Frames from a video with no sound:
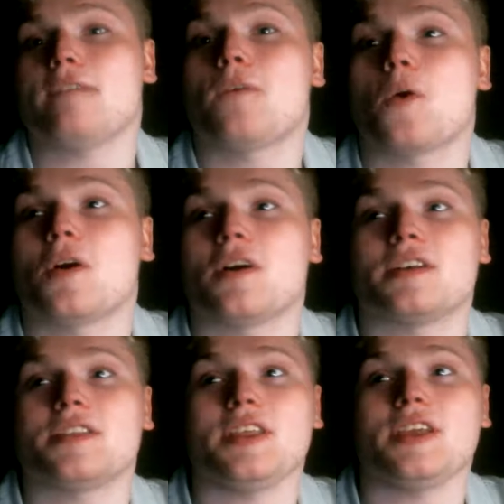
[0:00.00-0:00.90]

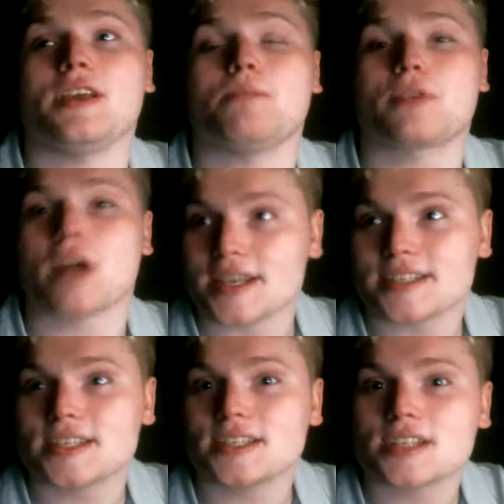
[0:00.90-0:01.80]
for the
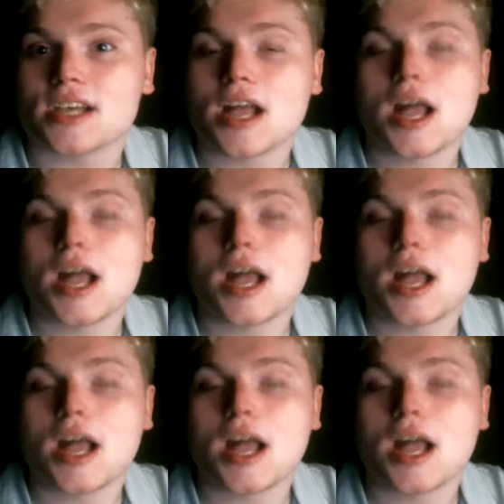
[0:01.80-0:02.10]
prices.